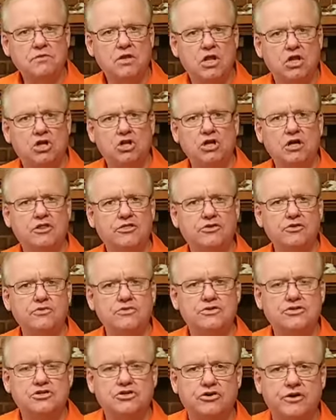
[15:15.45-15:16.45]
Look through the
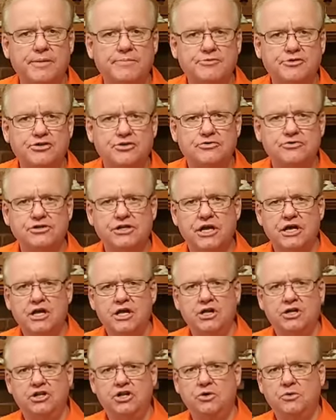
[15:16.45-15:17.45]
scriptures.
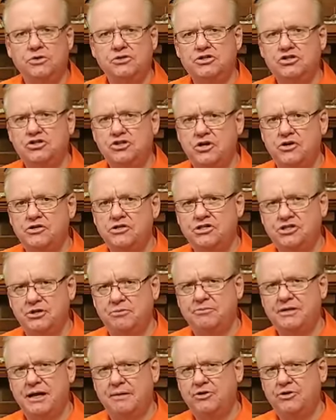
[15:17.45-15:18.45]
Do a search
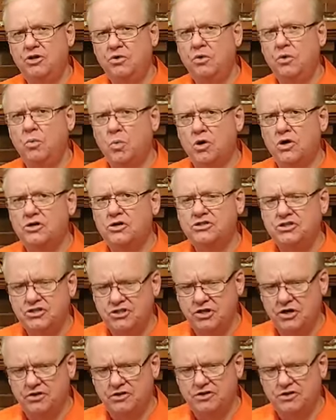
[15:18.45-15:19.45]
sometime. Do a word
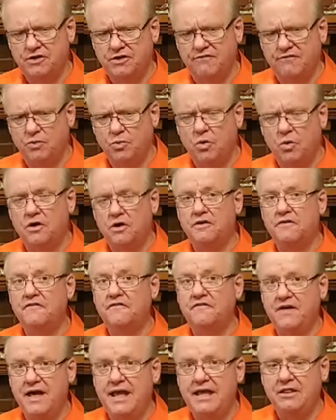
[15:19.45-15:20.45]
search of the word
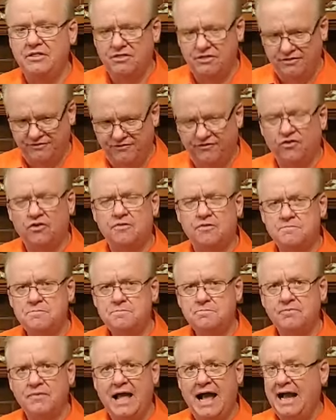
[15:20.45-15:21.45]
faithful.
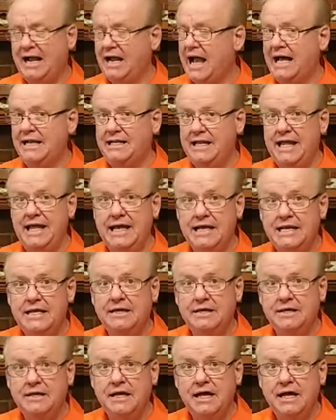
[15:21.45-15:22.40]
I did.